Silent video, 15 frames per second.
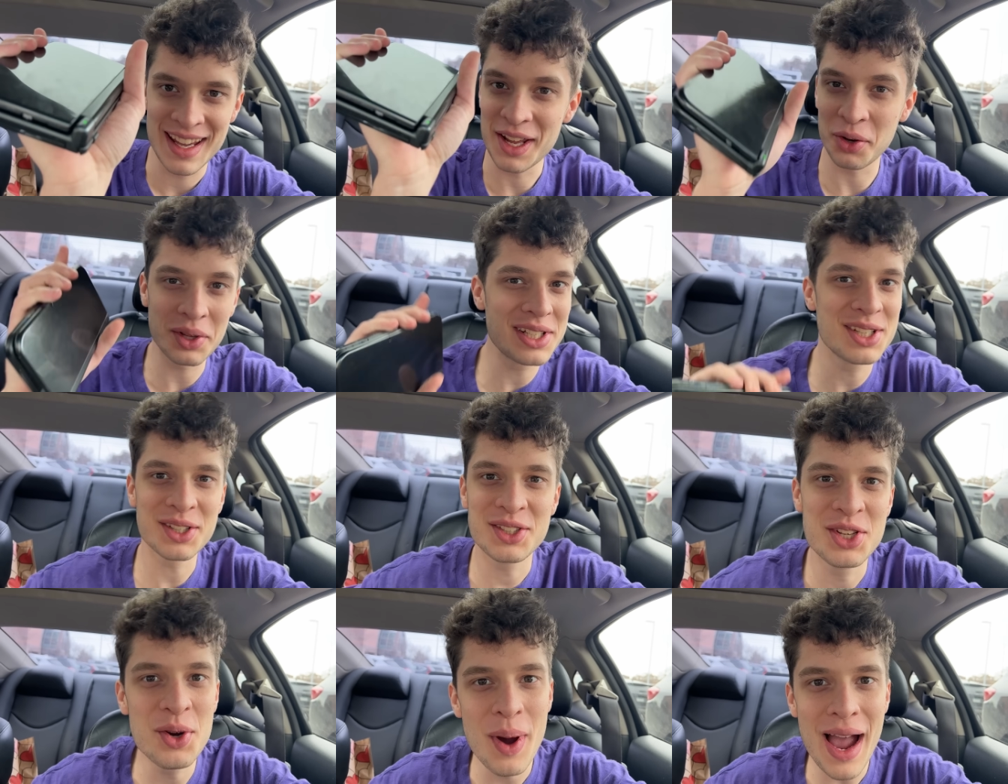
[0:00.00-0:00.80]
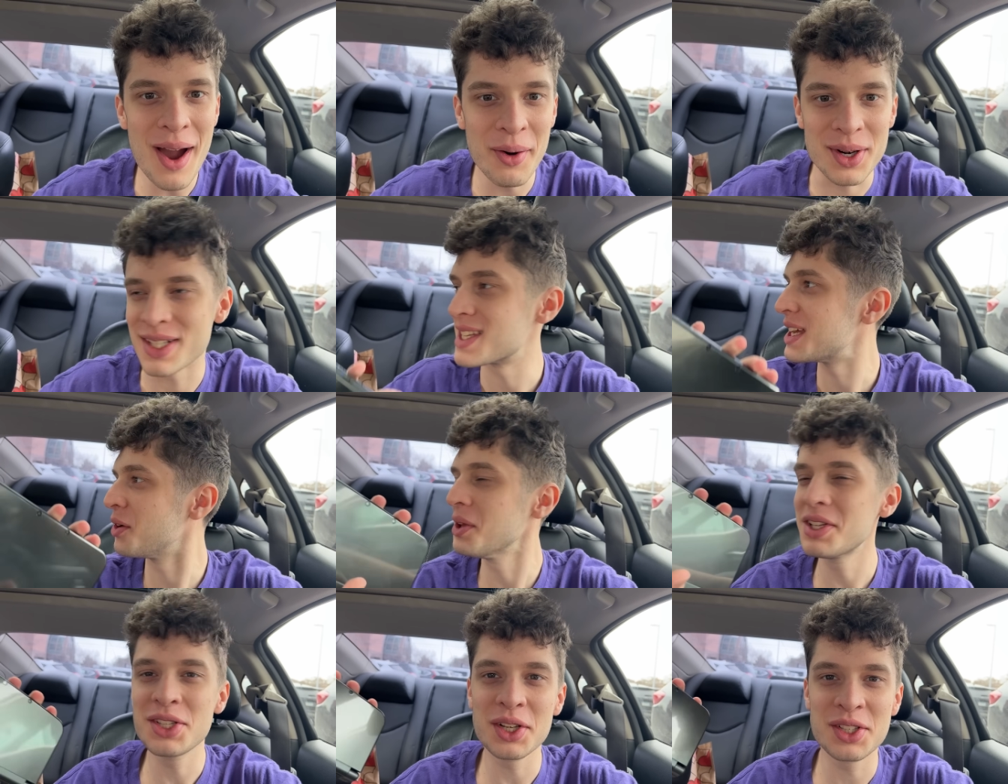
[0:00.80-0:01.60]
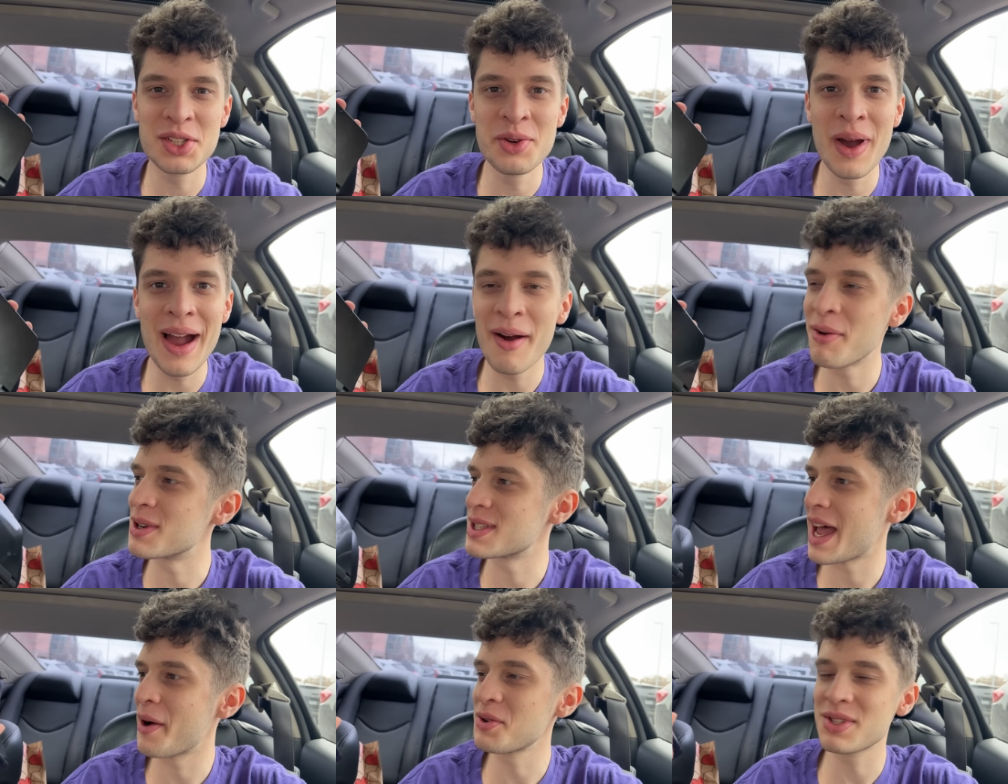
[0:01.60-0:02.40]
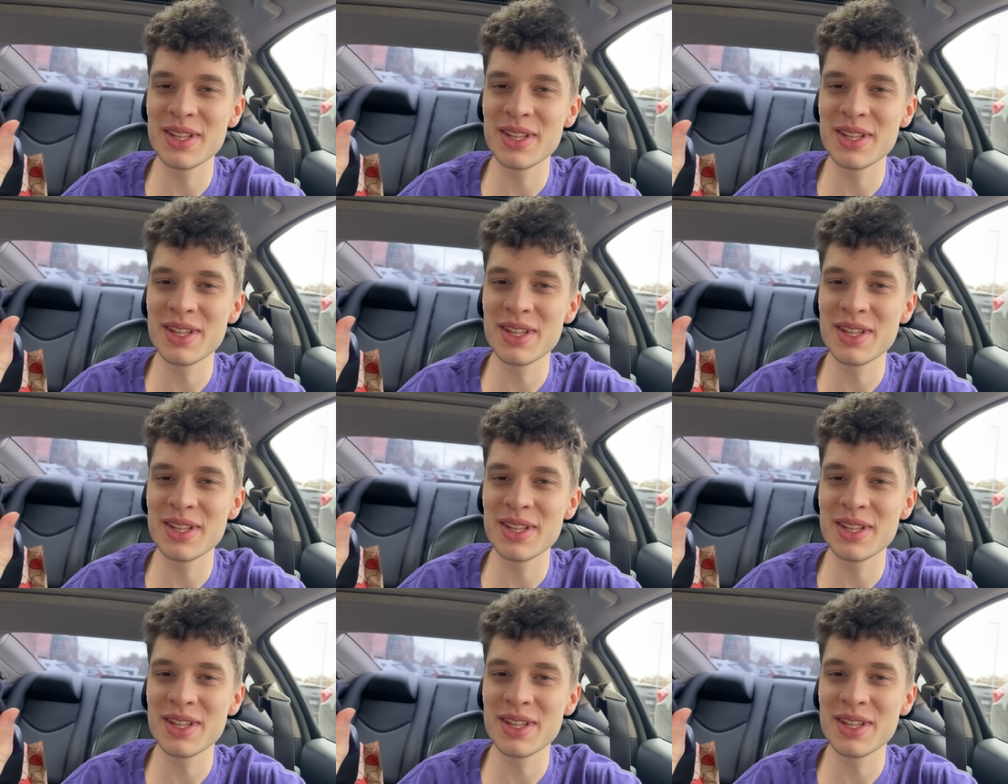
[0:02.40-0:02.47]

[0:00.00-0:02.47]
It only took two hours. It only took two hours. I was